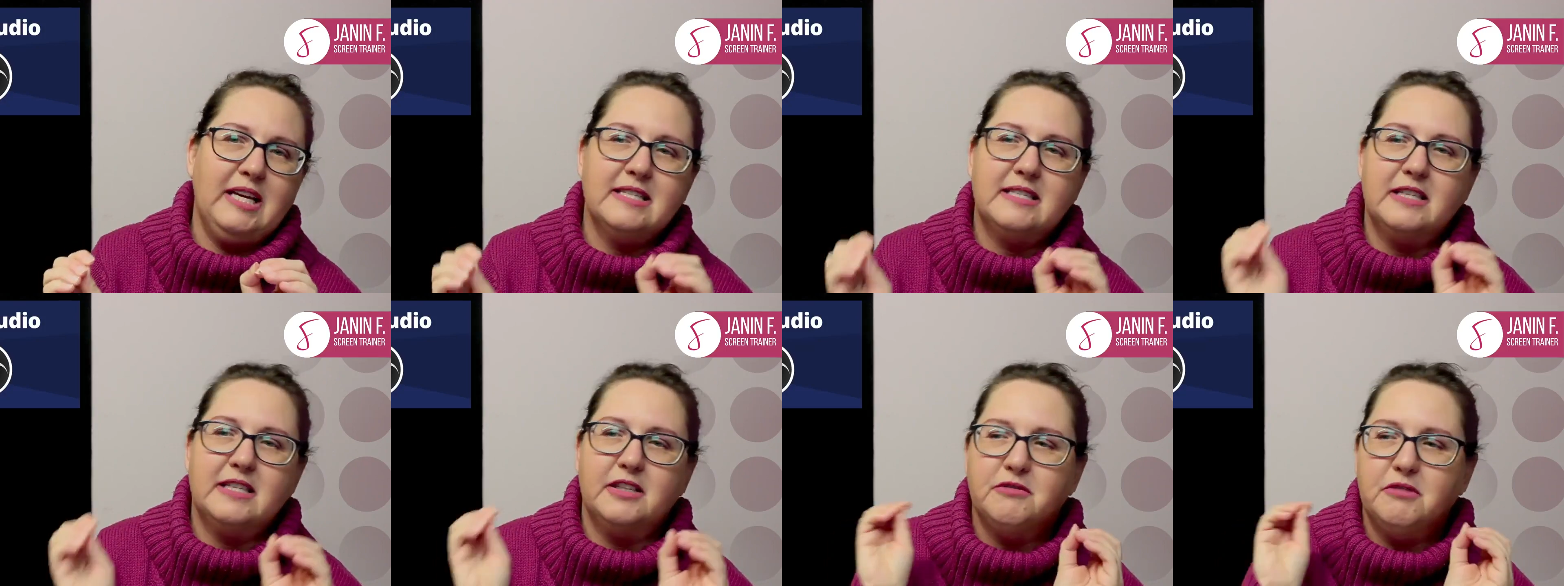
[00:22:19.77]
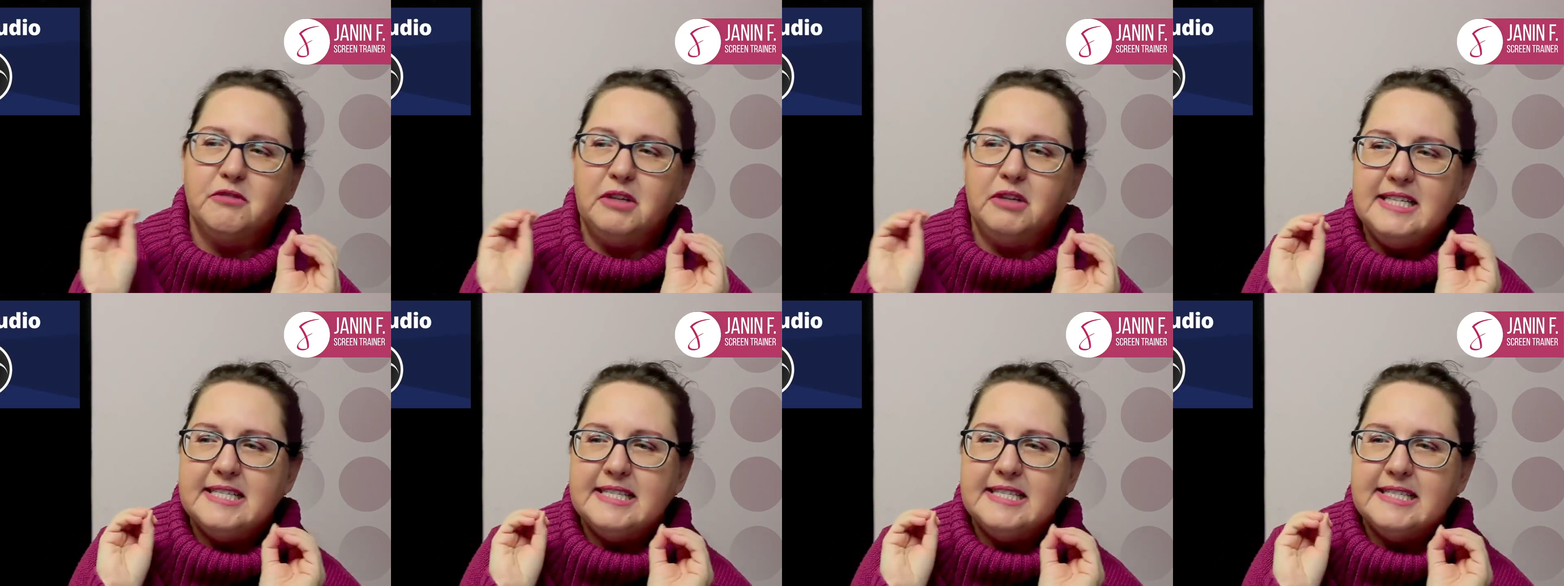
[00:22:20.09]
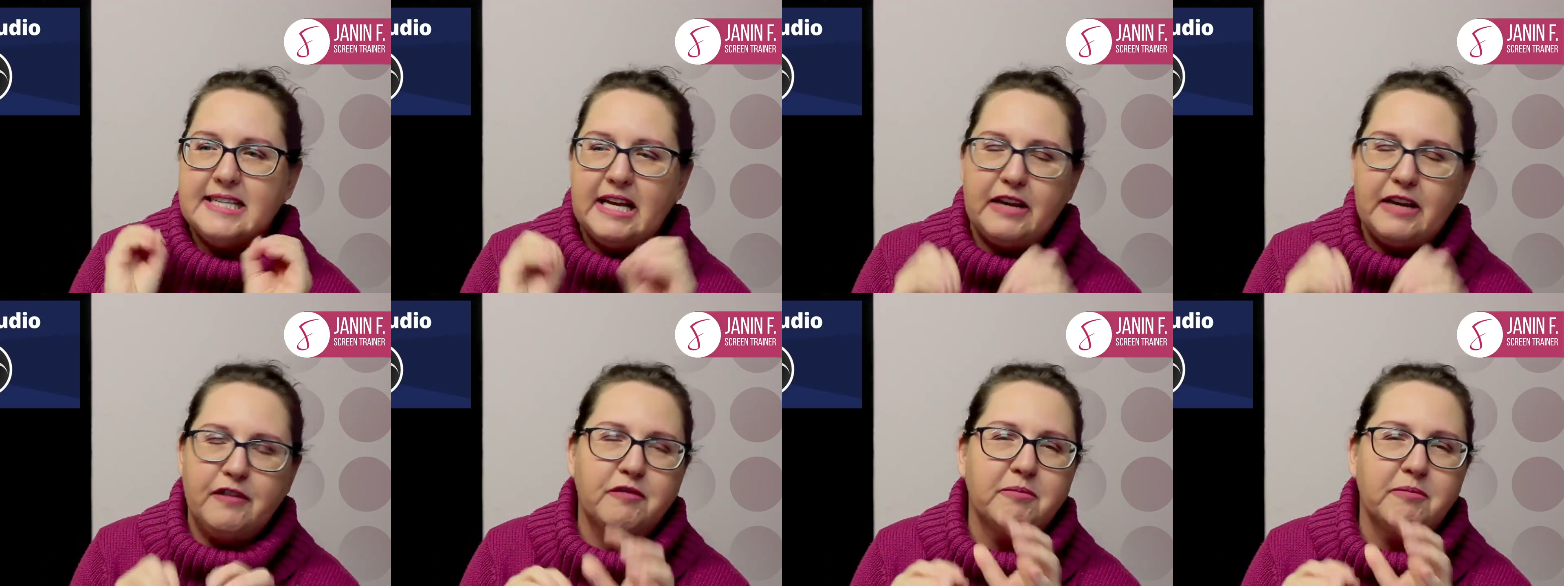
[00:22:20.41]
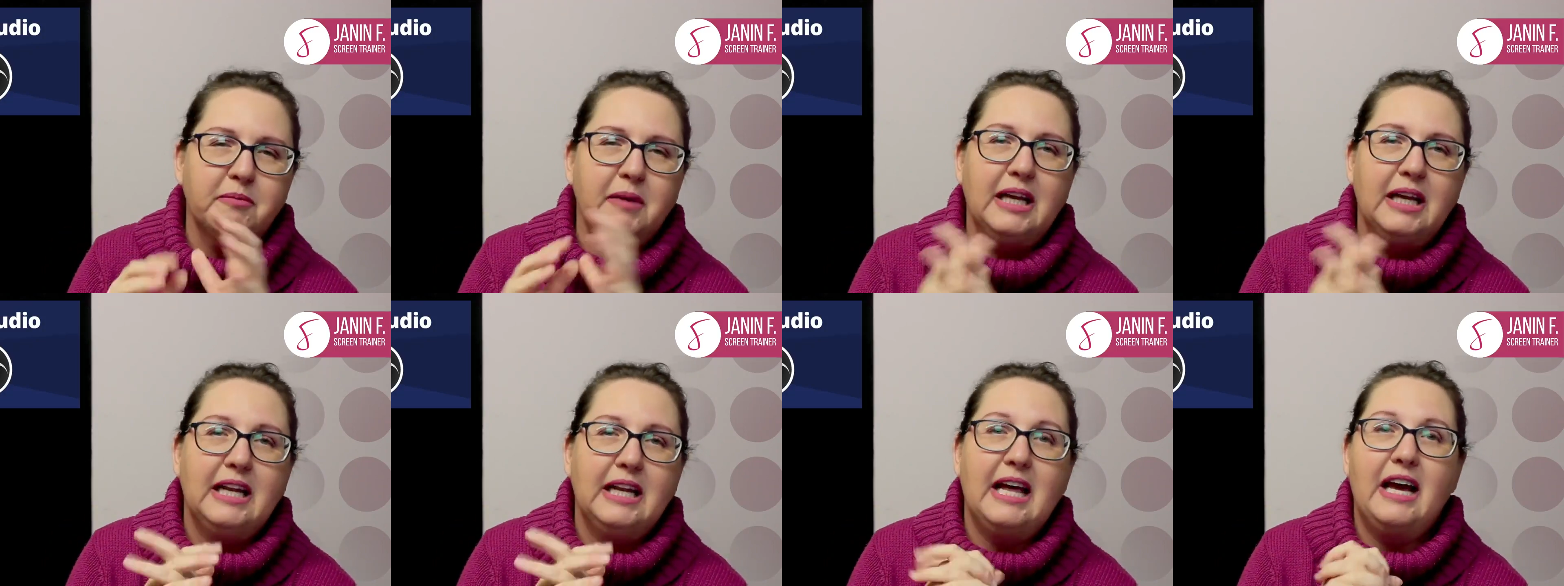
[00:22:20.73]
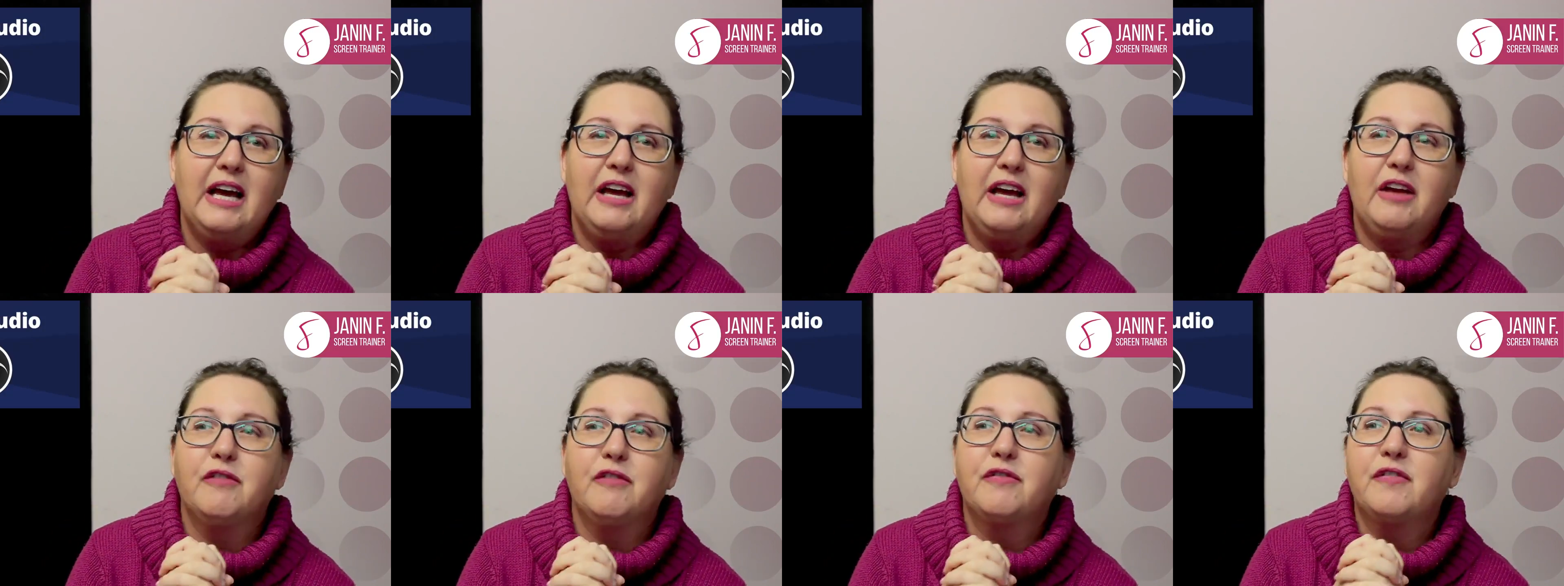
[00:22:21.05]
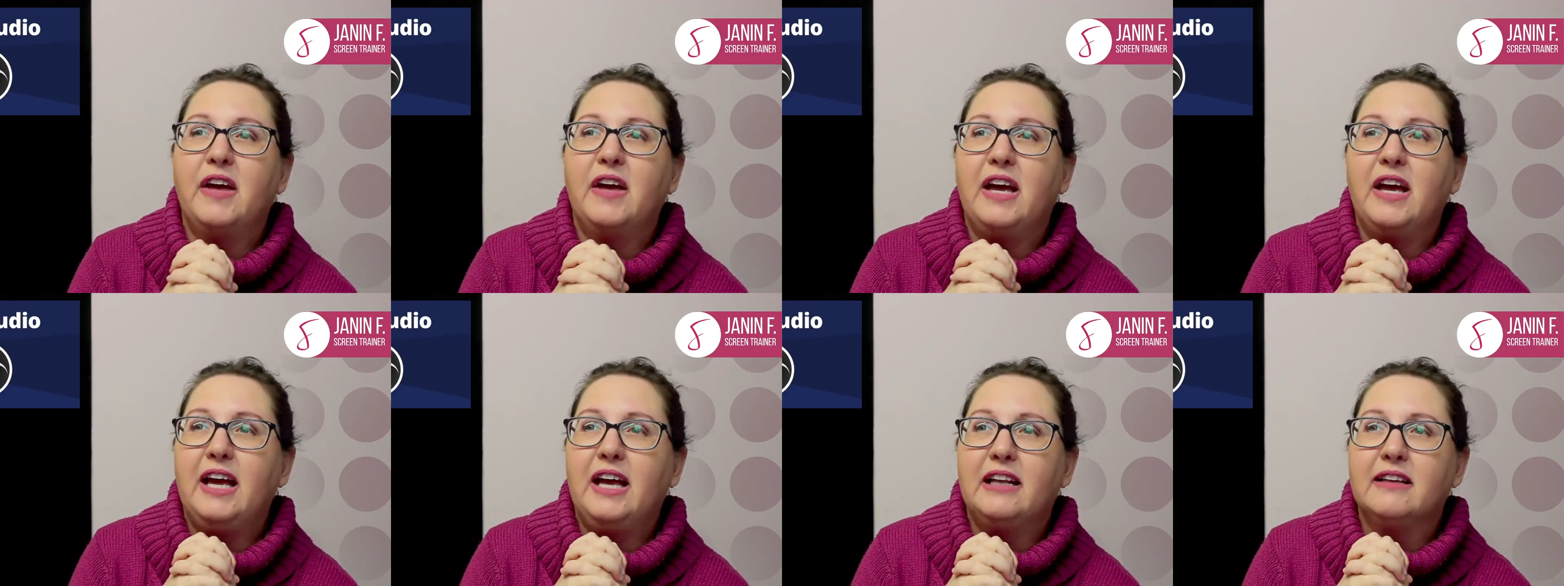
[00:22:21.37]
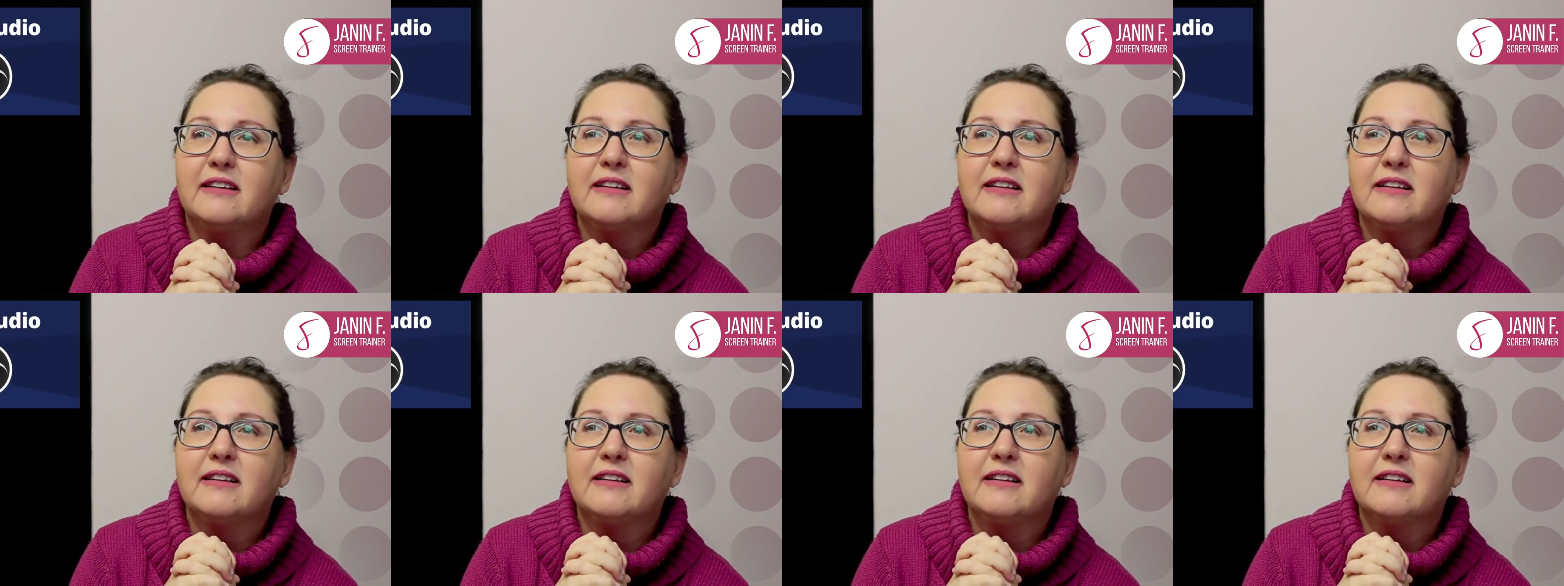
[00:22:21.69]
It really saved my life, and